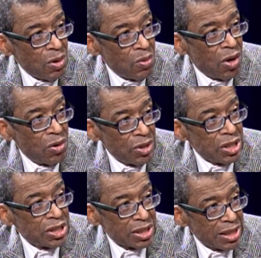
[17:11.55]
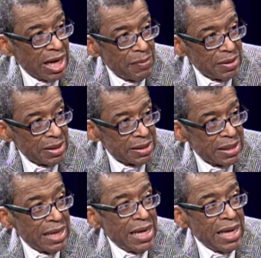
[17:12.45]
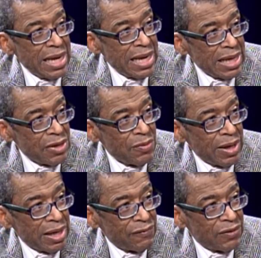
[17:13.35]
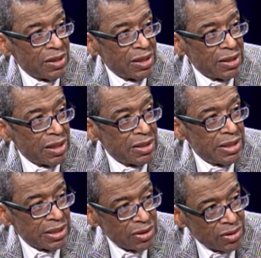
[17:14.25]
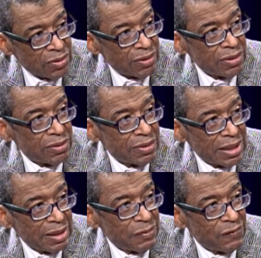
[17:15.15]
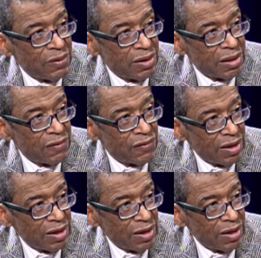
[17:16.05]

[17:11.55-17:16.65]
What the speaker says: where all nations are communists, and you have a dictatorial type of government.